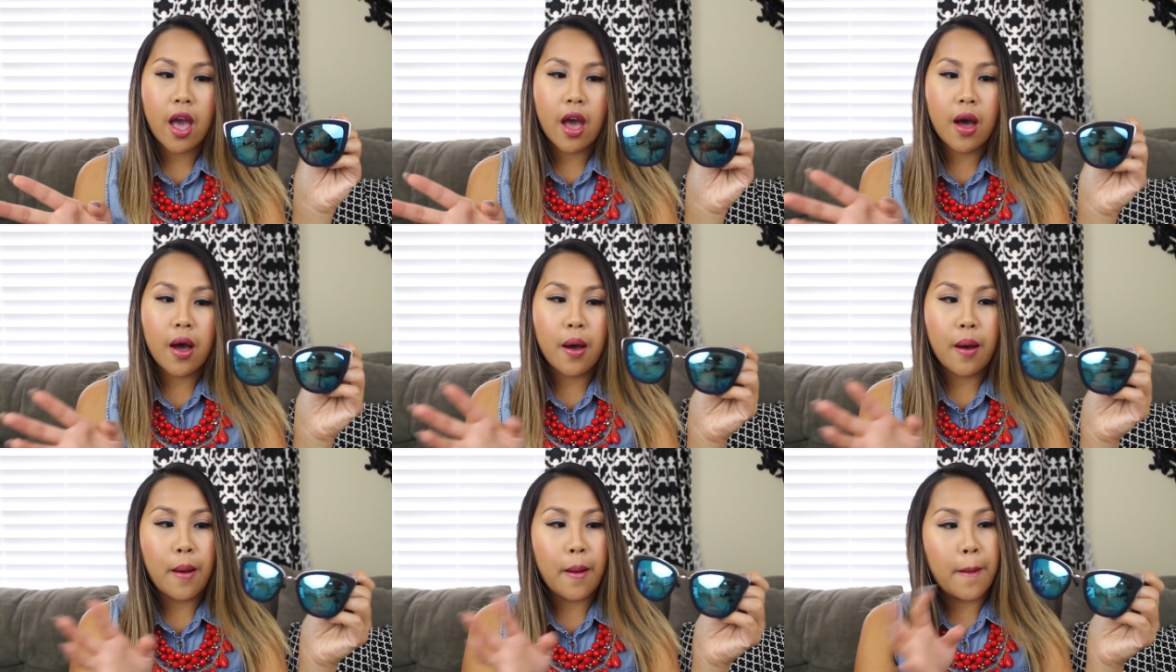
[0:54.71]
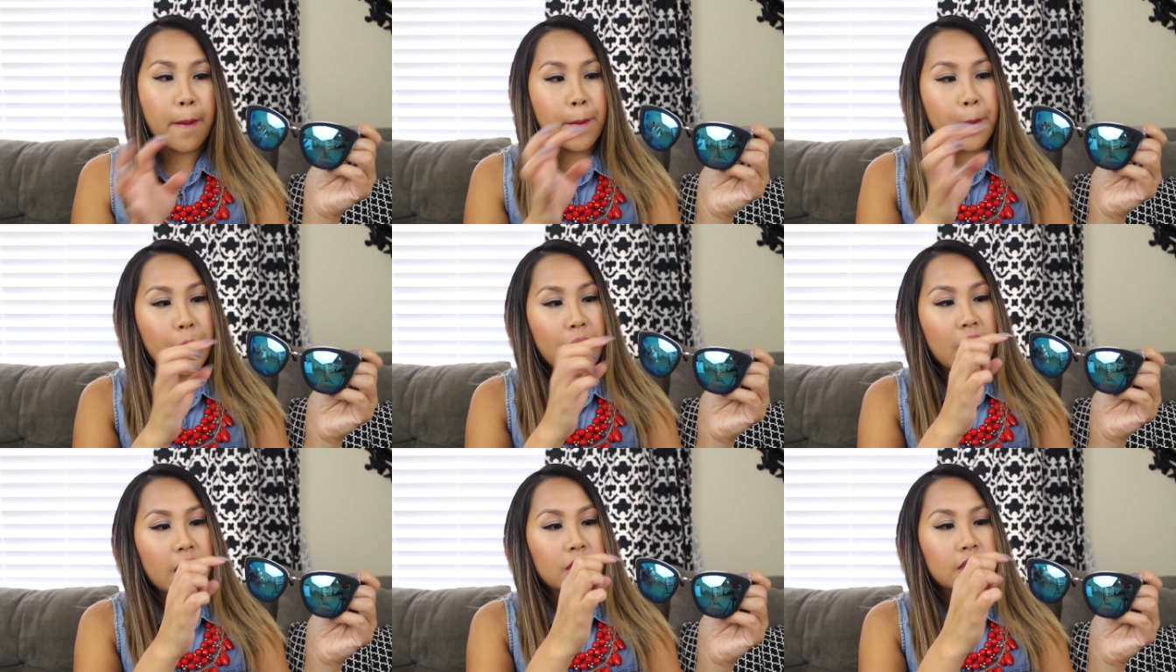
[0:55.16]

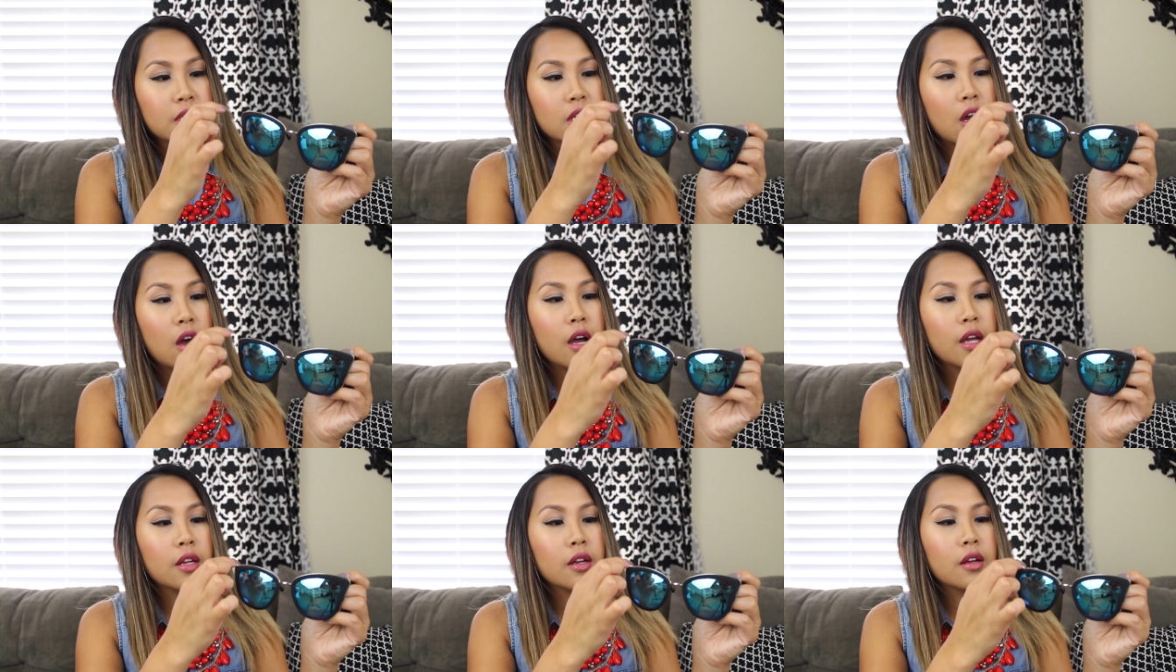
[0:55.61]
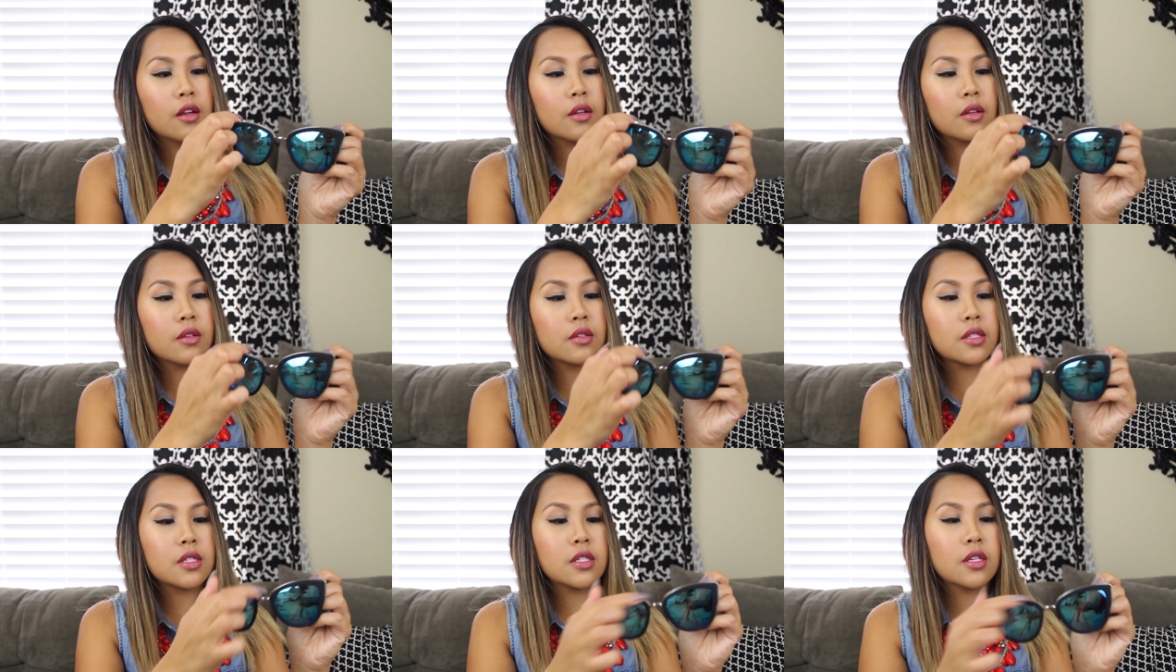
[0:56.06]
Um, it's got
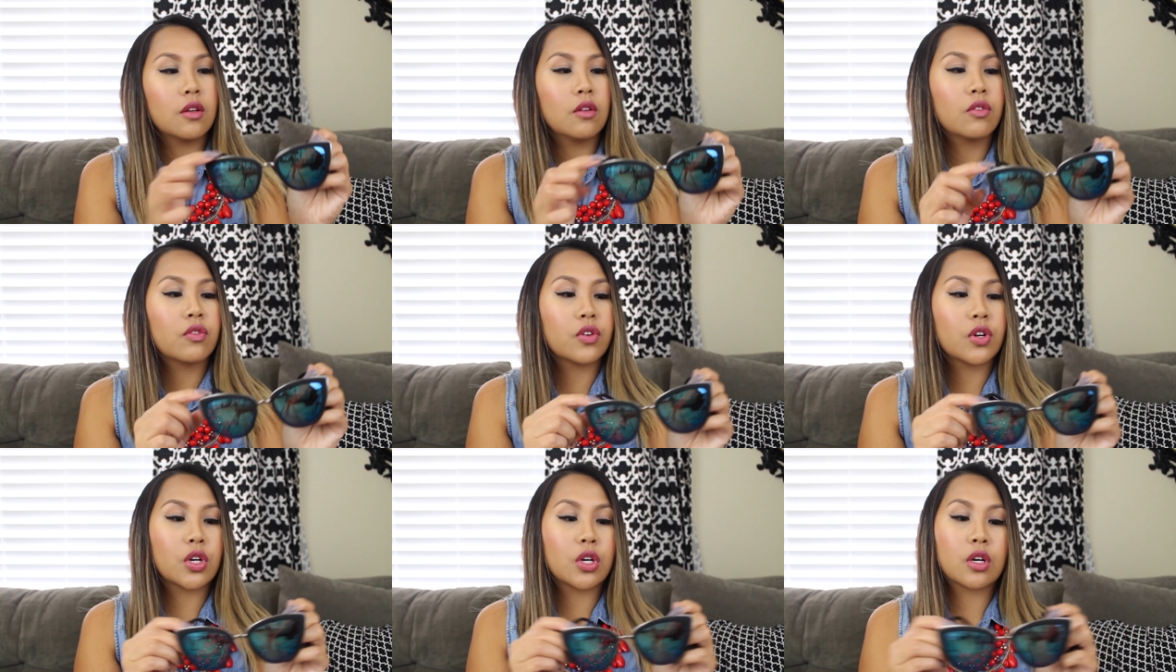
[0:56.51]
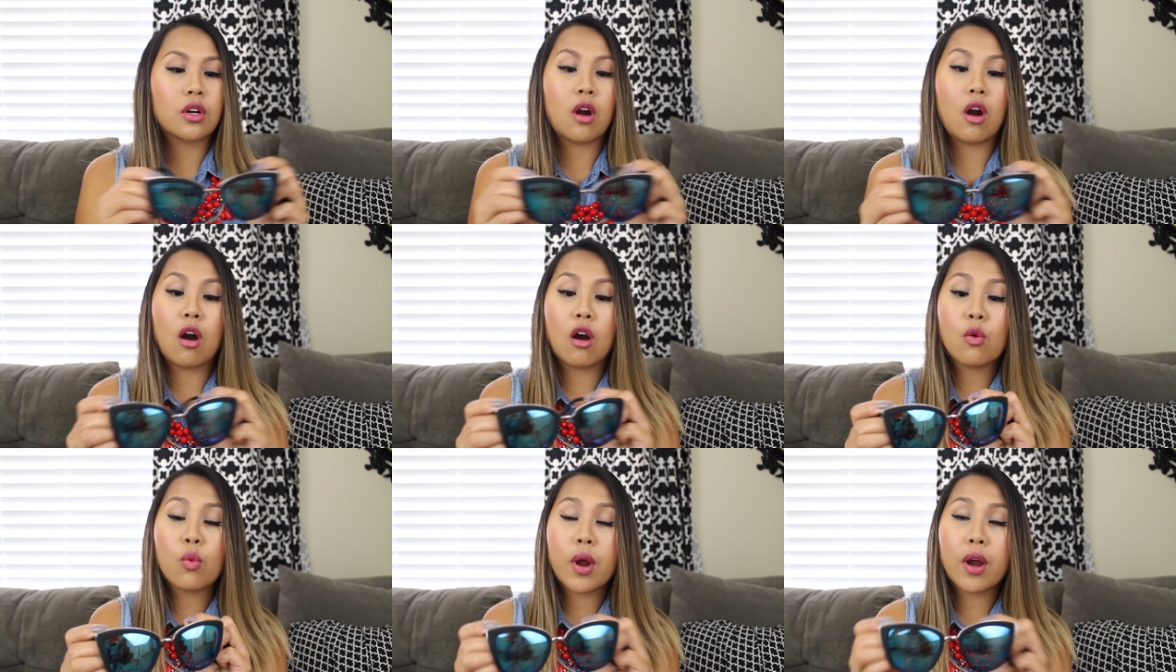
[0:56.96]
silver
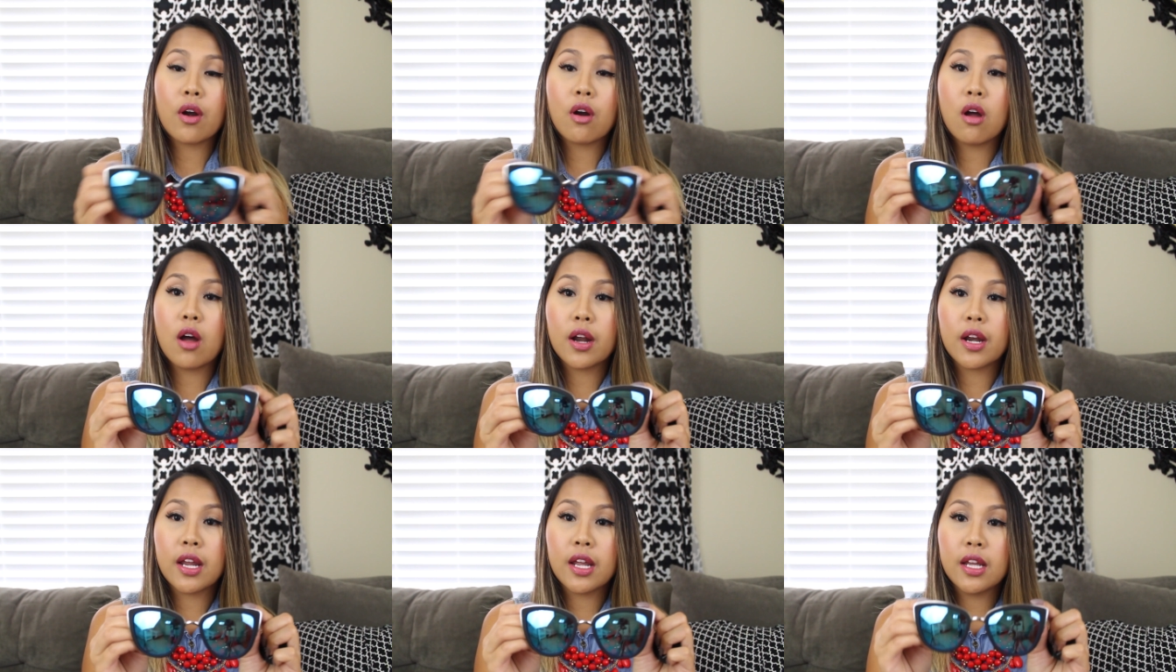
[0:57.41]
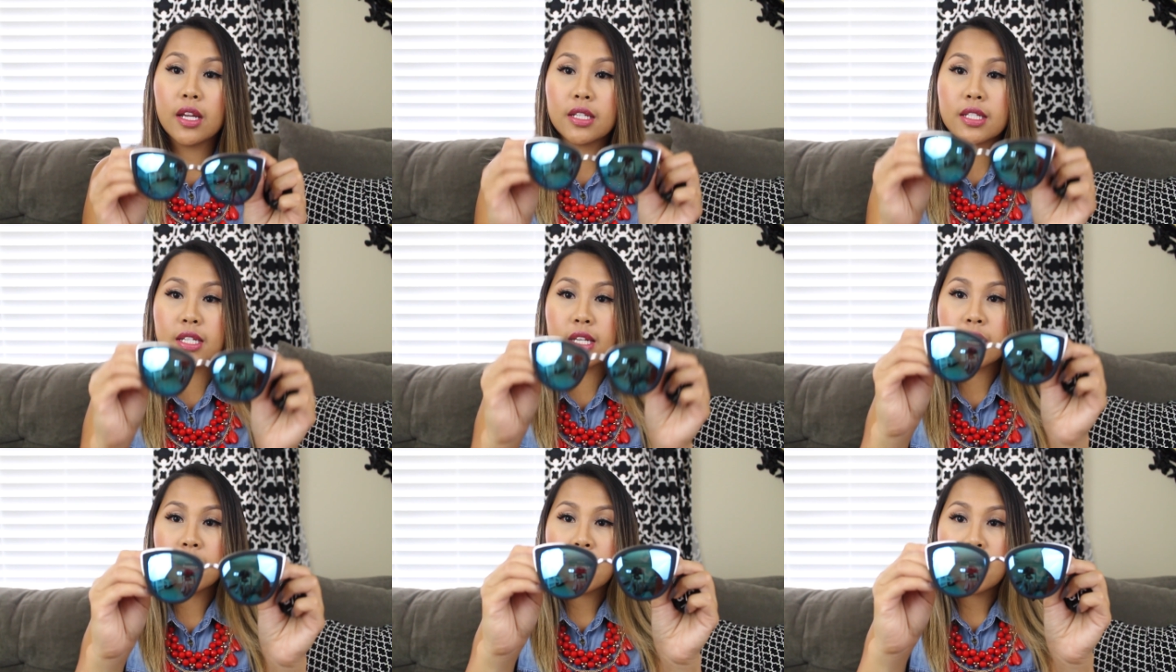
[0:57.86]
hardware on
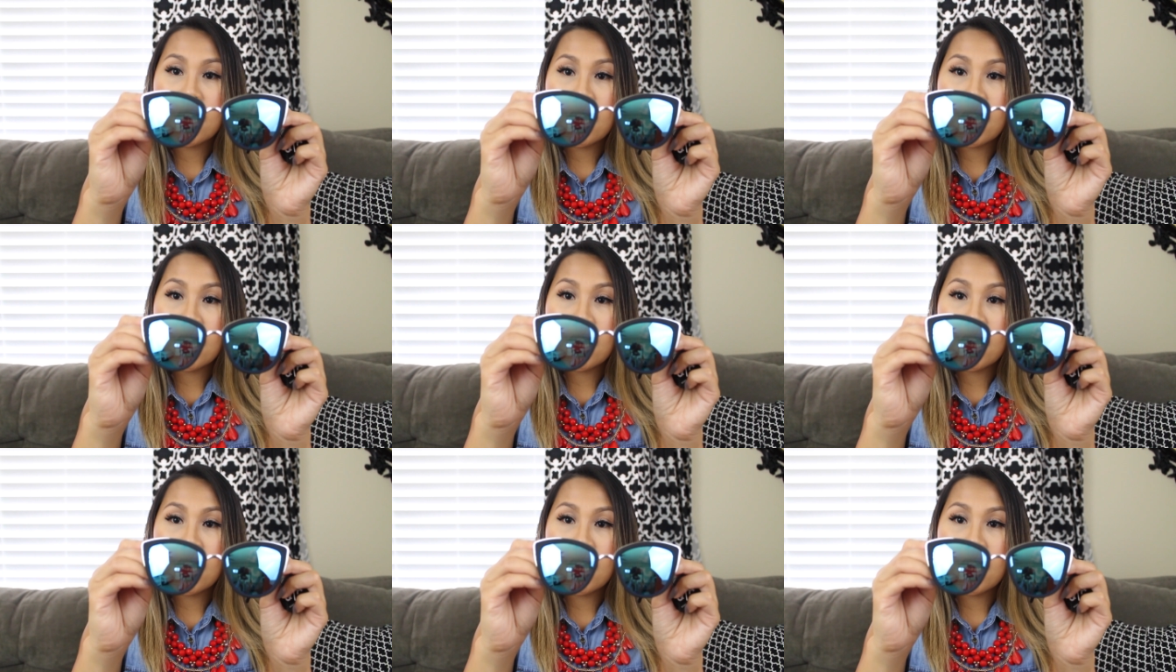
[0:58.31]
it,